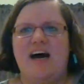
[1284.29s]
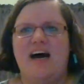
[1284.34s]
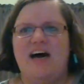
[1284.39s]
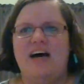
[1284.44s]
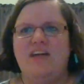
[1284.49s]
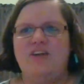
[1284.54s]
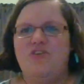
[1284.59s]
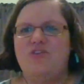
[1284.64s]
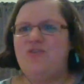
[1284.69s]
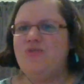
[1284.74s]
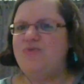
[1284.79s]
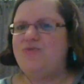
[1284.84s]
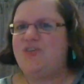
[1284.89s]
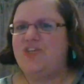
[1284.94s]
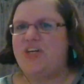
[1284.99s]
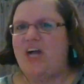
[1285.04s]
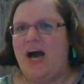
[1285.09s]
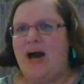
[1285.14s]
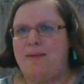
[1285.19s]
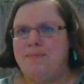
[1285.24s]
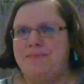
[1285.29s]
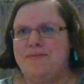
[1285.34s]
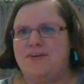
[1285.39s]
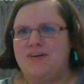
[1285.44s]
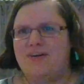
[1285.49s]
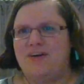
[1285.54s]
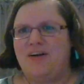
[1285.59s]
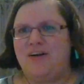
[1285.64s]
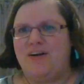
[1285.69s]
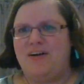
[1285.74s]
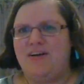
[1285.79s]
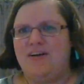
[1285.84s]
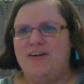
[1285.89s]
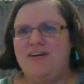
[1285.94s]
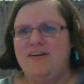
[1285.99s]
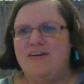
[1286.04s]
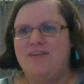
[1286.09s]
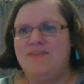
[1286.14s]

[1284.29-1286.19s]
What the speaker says: a new chapter